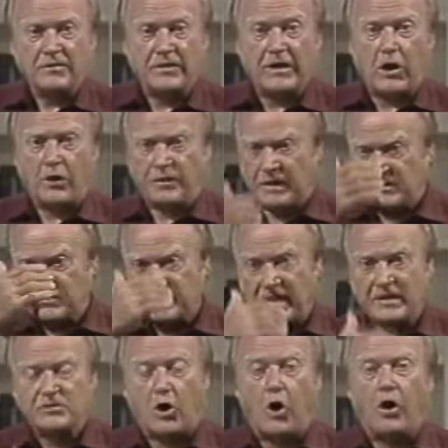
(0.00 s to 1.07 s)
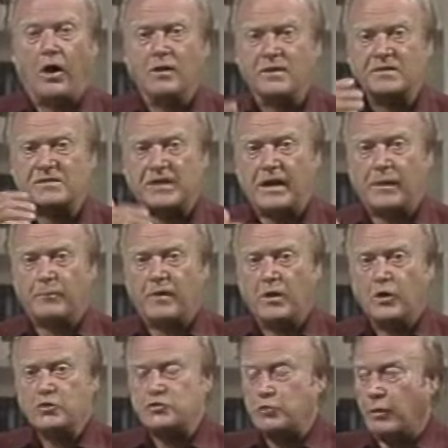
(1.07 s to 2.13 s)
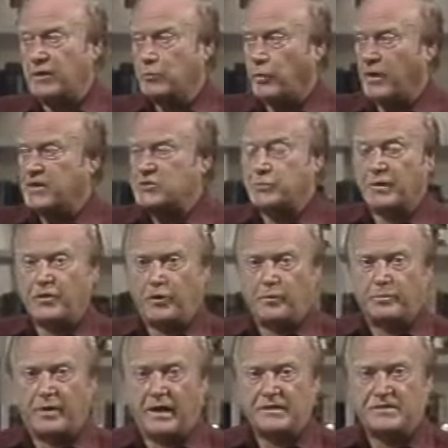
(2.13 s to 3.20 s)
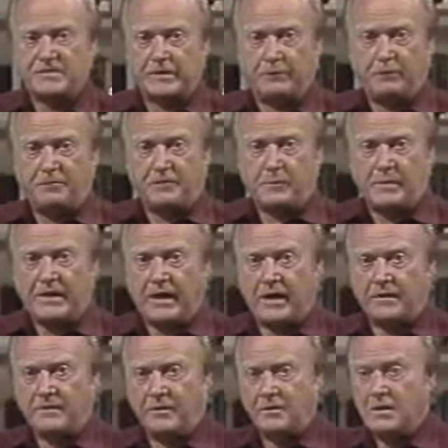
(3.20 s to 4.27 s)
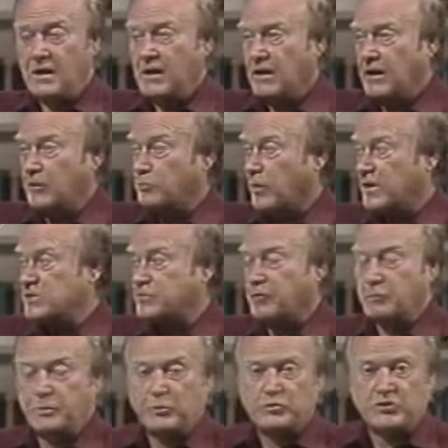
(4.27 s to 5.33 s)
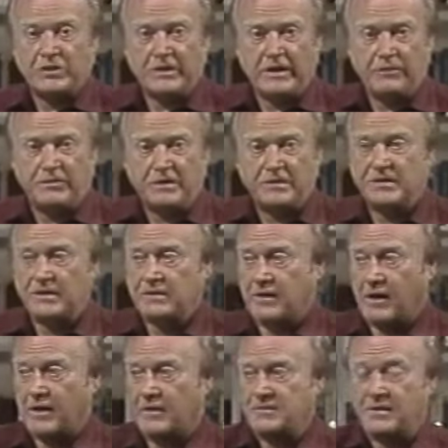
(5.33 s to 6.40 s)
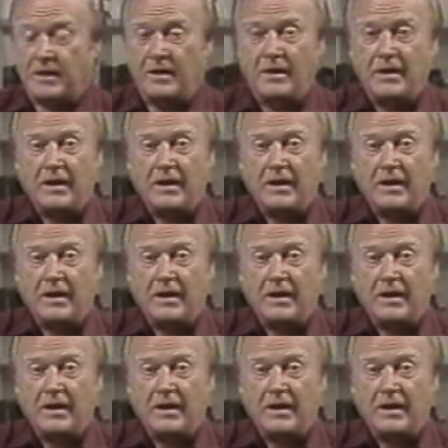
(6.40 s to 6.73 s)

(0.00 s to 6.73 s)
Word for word: the, it stays all the same. So it works with her bright Seraphim and Handel. It works for Puccini, Vissi,